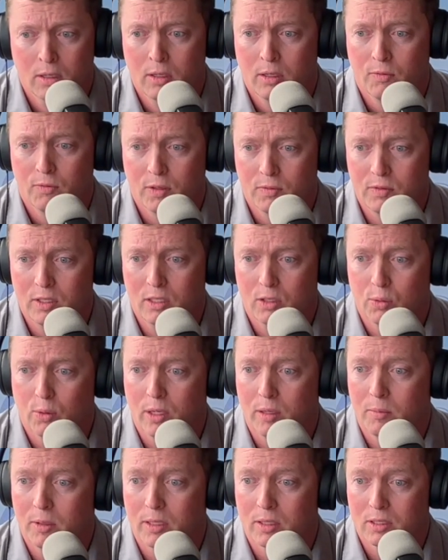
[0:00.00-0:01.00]

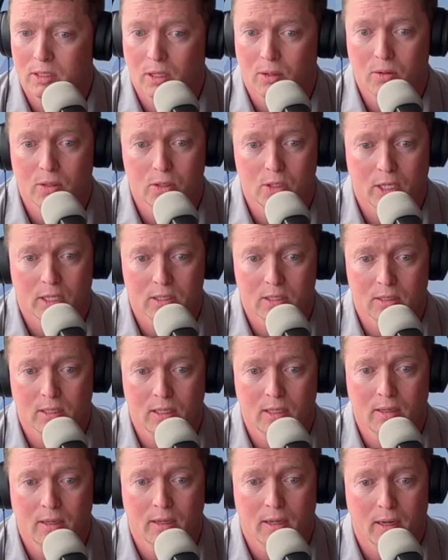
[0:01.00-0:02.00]
15-20 minutes south of
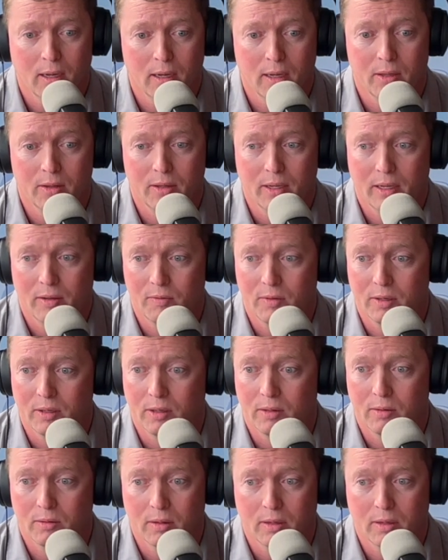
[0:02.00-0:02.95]
Chesley. They have an